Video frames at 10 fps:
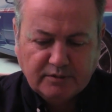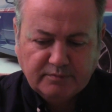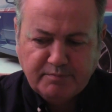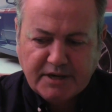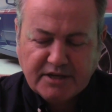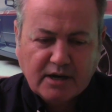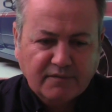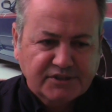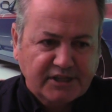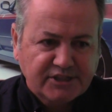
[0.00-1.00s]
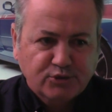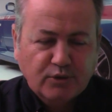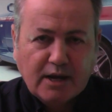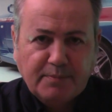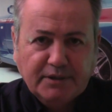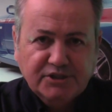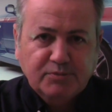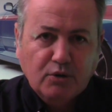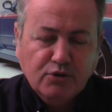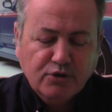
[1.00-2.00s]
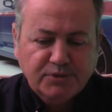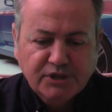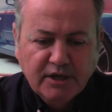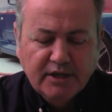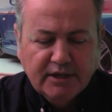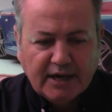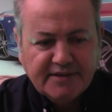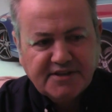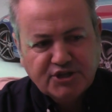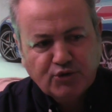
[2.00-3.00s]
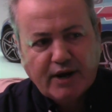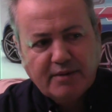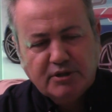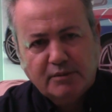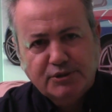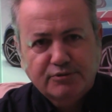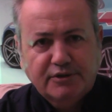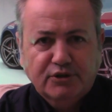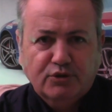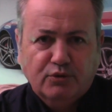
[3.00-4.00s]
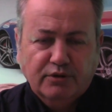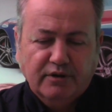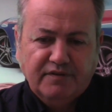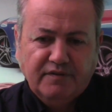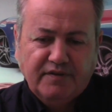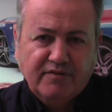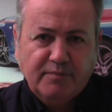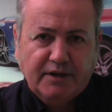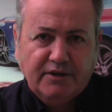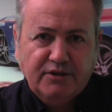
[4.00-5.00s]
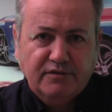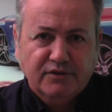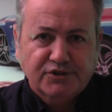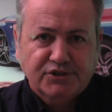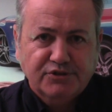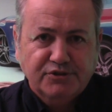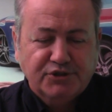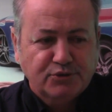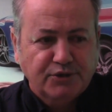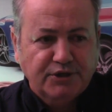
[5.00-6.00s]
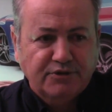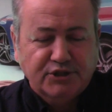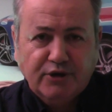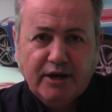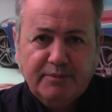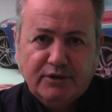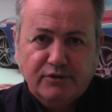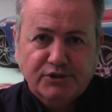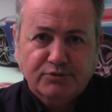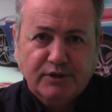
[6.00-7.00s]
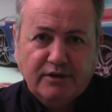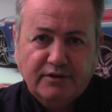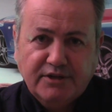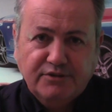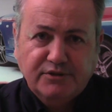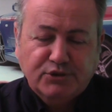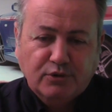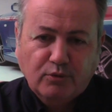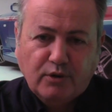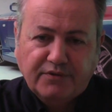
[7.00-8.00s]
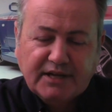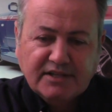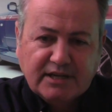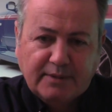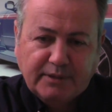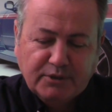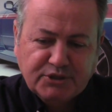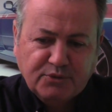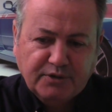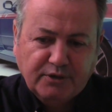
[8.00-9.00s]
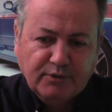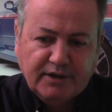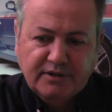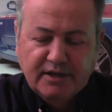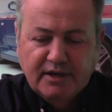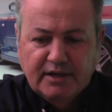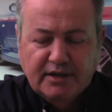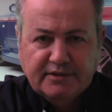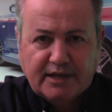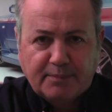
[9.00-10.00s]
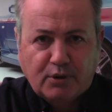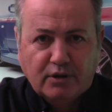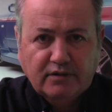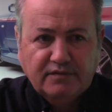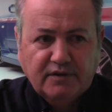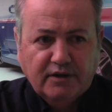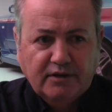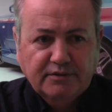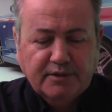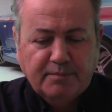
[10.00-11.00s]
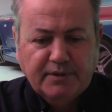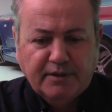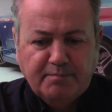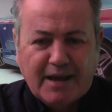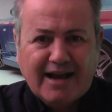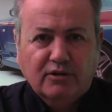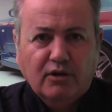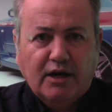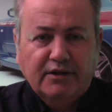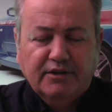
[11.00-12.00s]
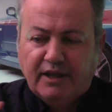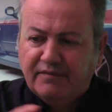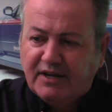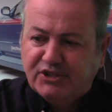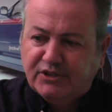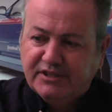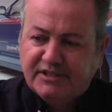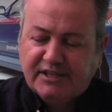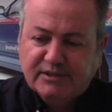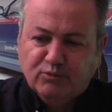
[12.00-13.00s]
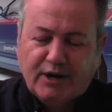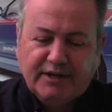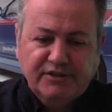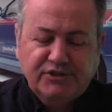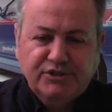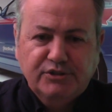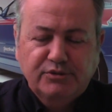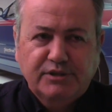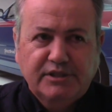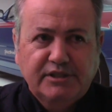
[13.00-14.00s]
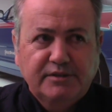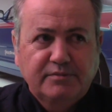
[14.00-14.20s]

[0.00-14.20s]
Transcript: mini conversations were happening in small groups. And then the tram comes around the corner. If you've ever been to the Universal Studios tour, you know the tram that goes around and they do the tour. Well, at that time they were touring around that part of the back lot. Eventually it takes them right into the